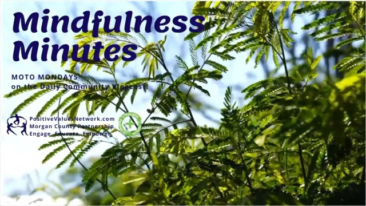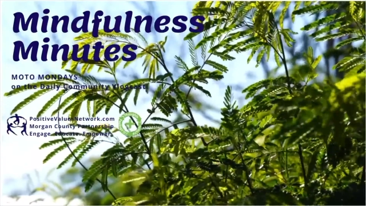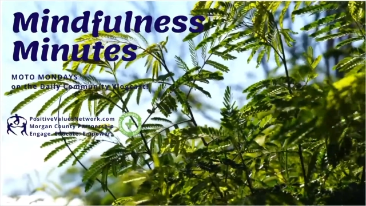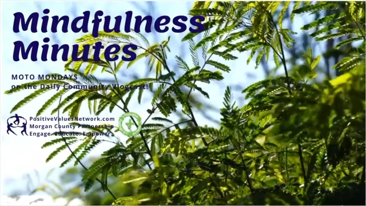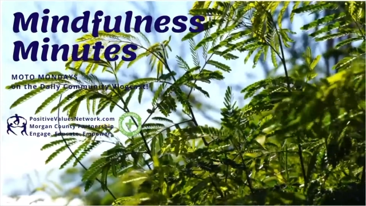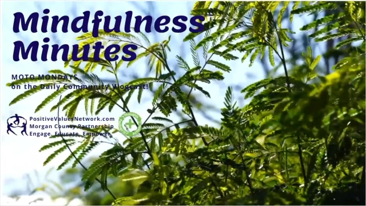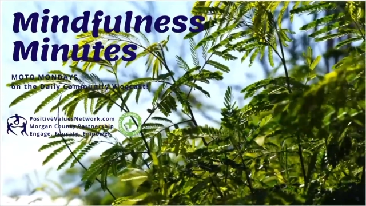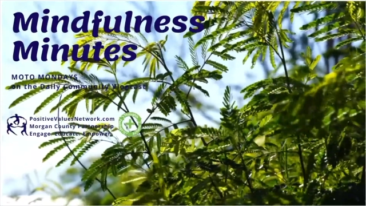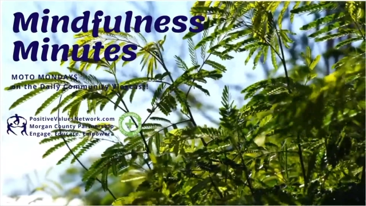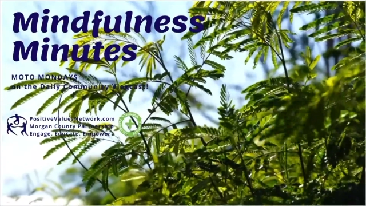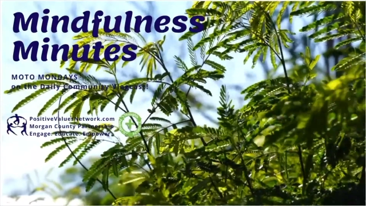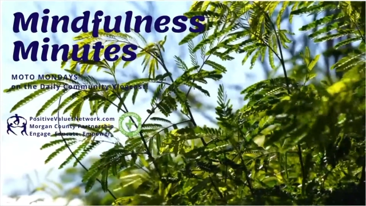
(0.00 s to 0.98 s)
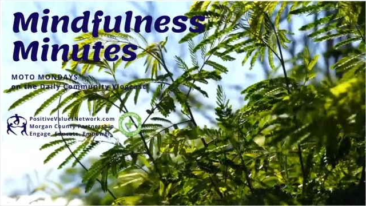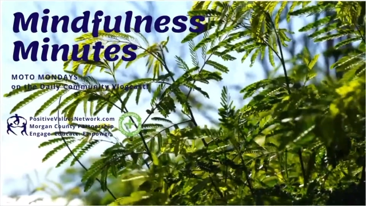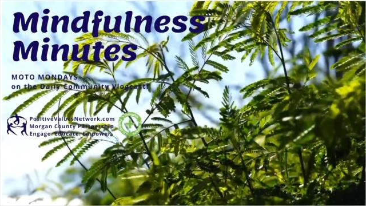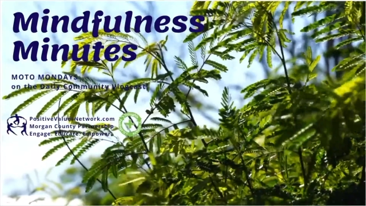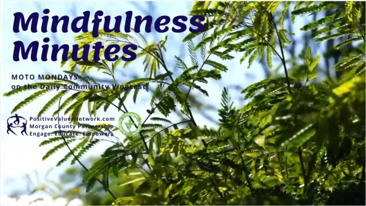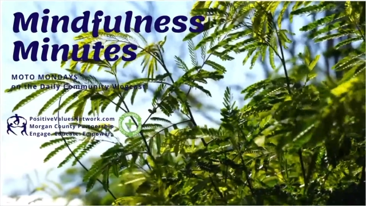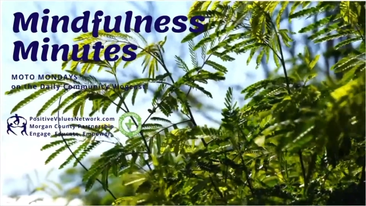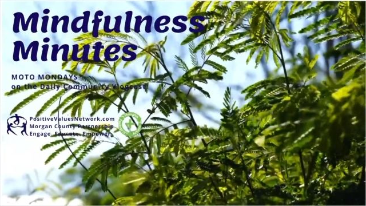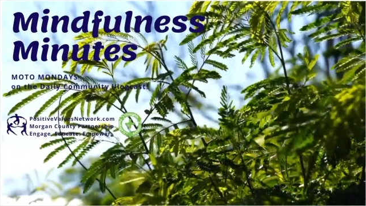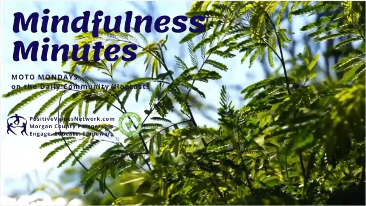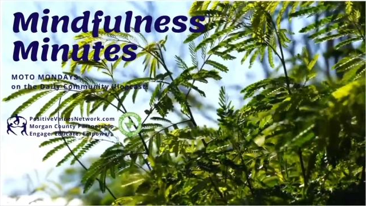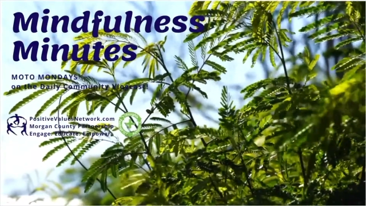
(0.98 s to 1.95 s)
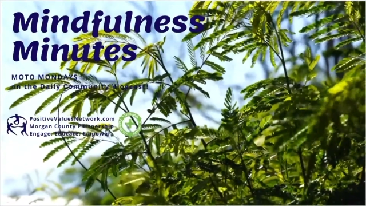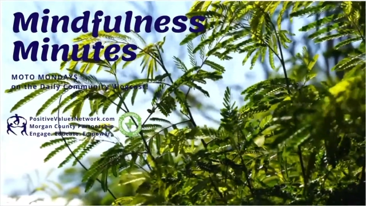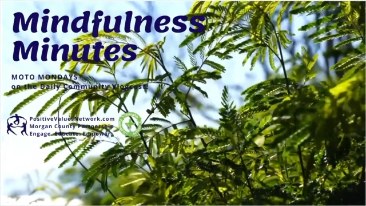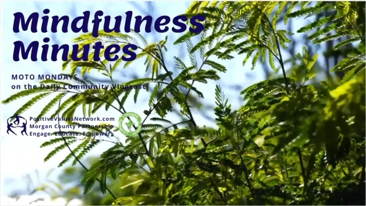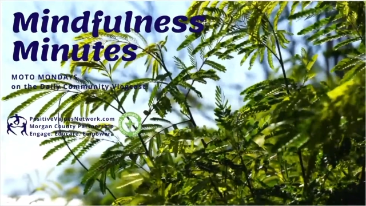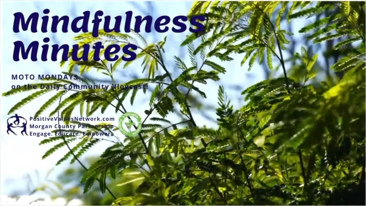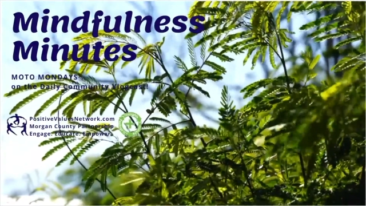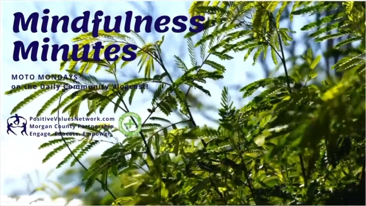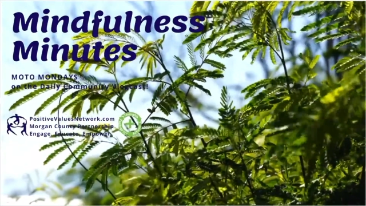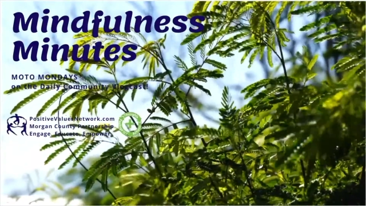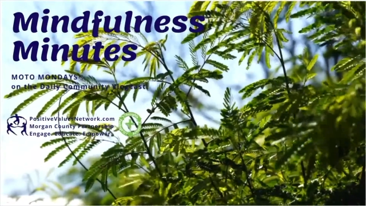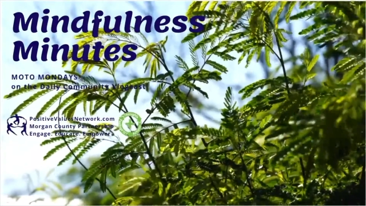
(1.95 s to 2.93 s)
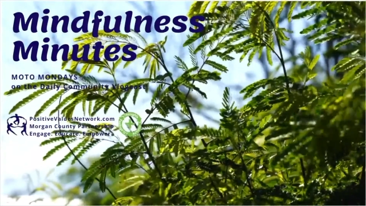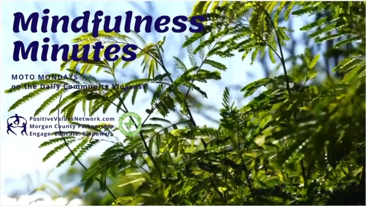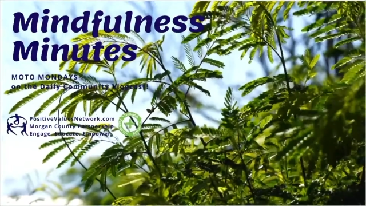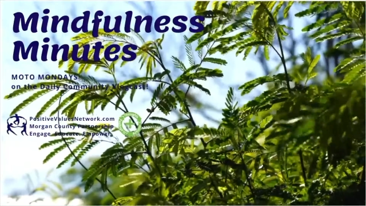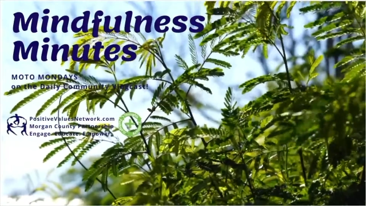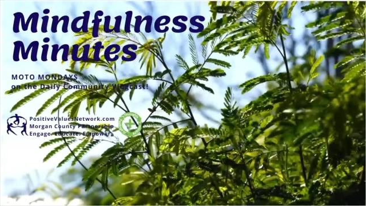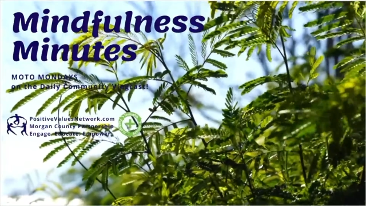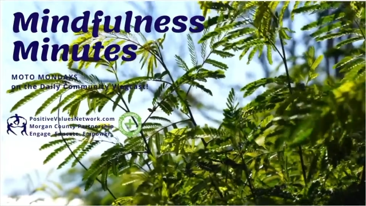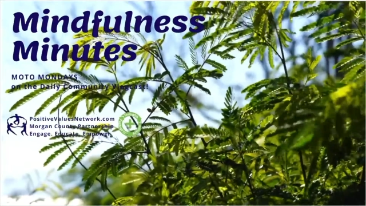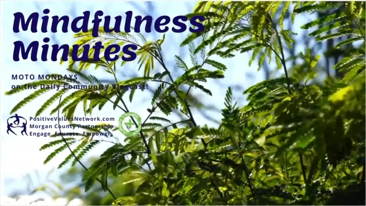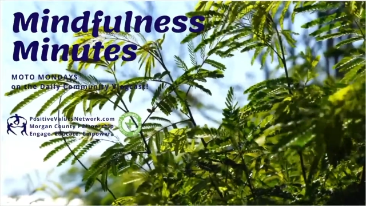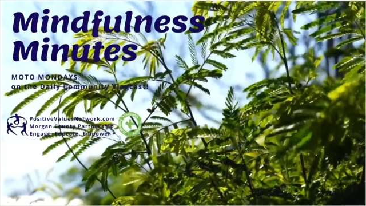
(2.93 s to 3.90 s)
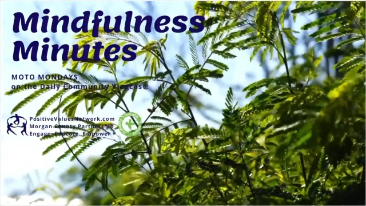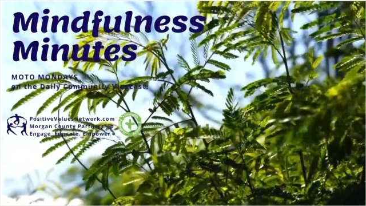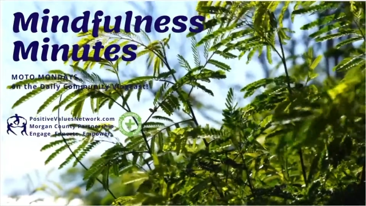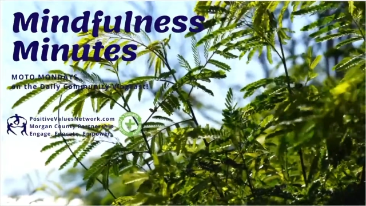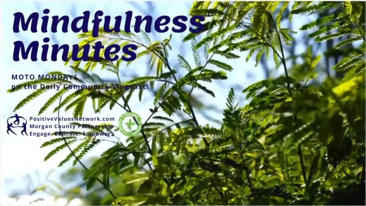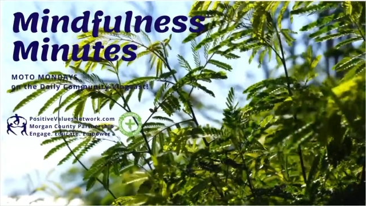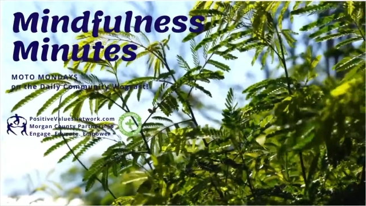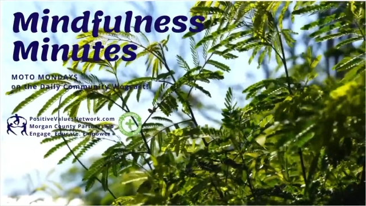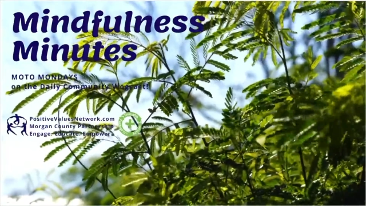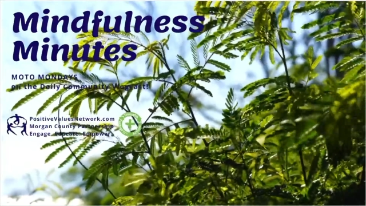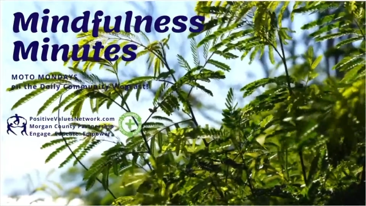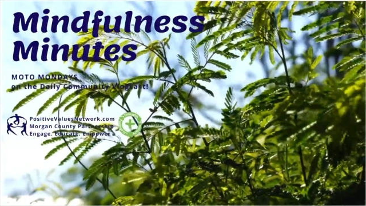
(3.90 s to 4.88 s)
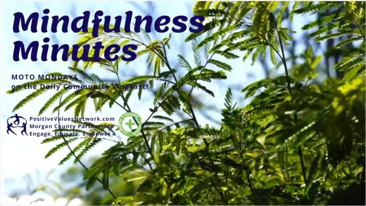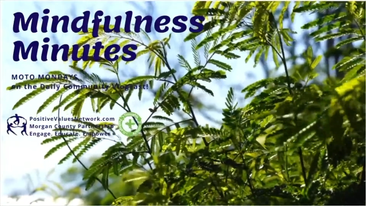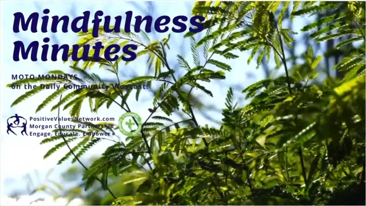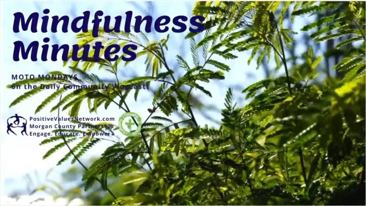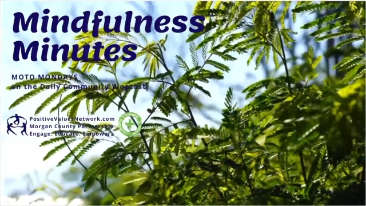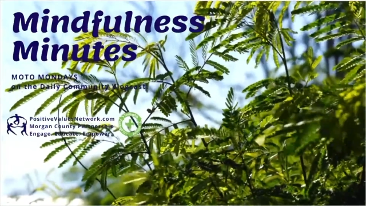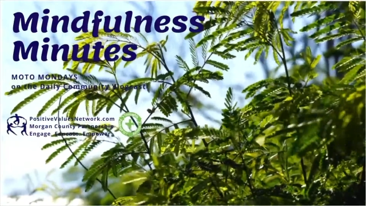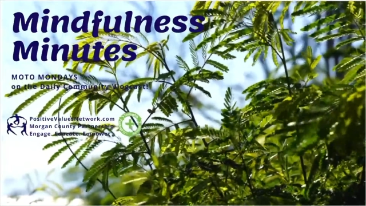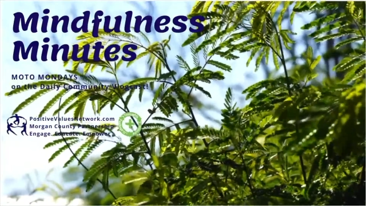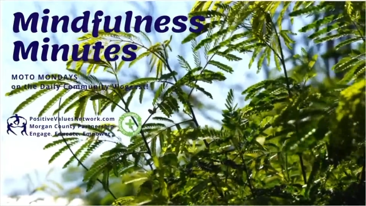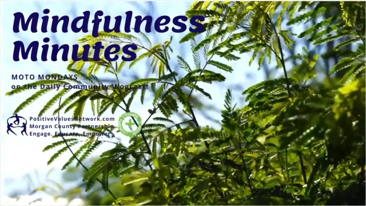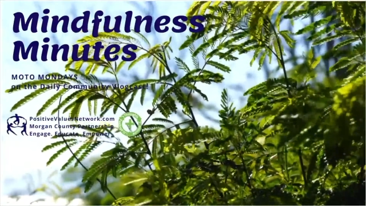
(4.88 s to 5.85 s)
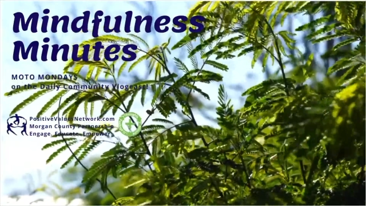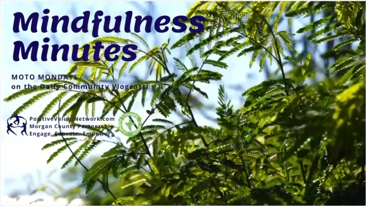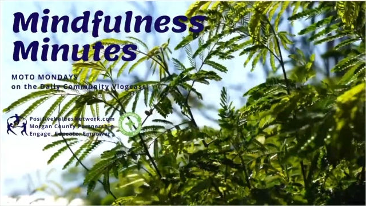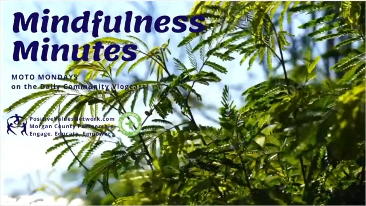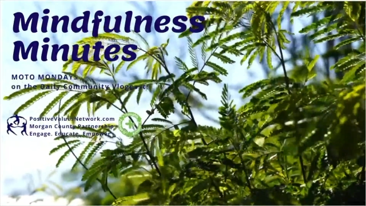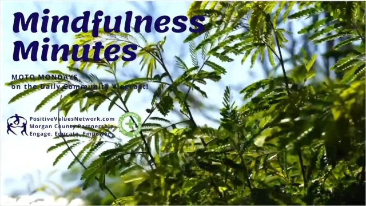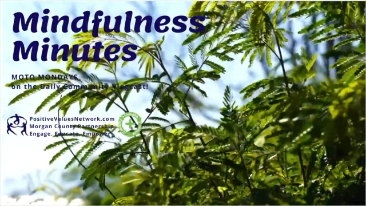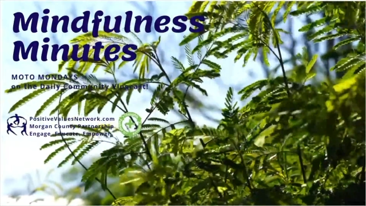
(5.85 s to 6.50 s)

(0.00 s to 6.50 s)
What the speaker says: No face is visible, so there are no lips to read.